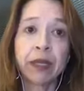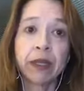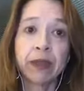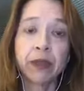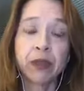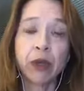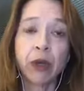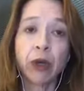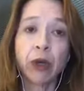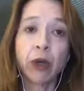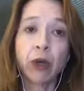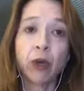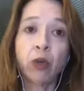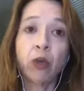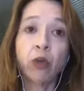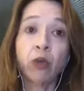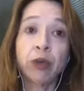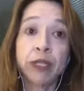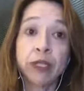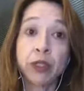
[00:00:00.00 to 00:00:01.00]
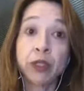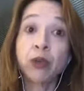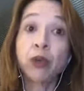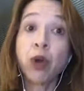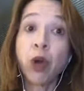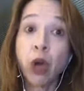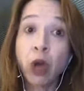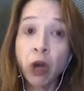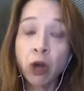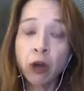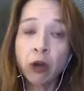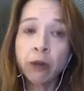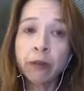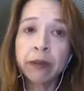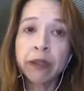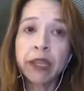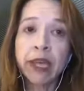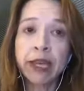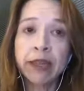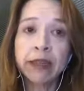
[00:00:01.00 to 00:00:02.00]
So we do
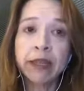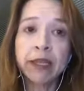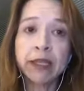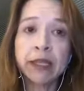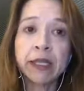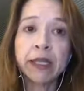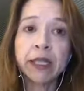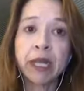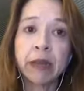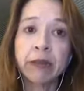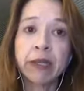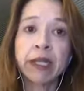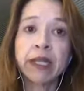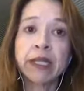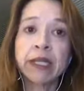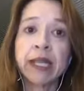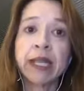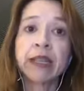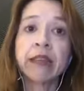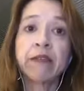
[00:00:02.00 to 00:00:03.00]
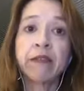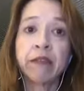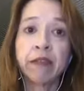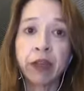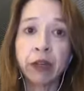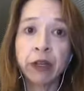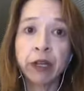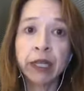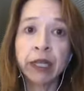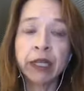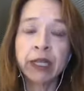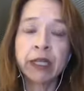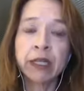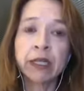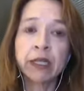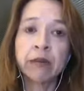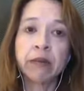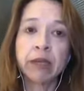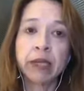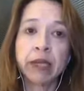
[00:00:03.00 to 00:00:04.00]
hope that this summit is at the very
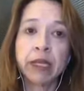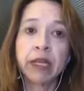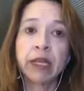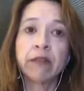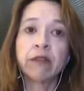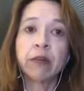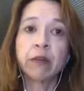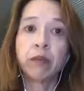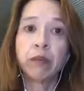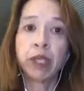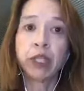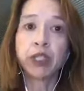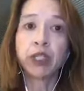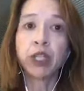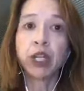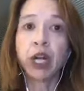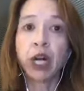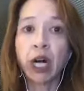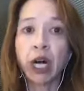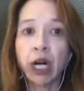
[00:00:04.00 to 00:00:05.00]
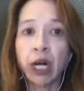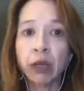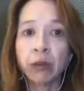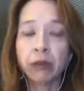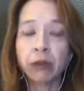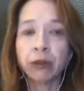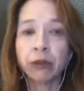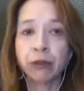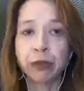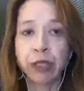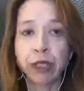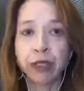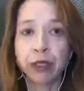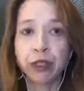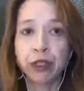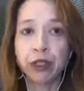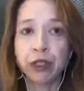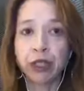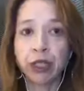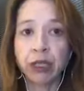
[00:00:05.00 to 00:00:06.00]
least the beginning of a much calmer
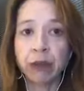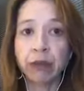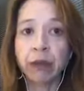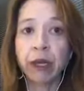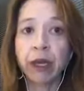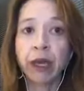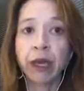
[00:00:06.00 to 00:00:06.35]
relationship,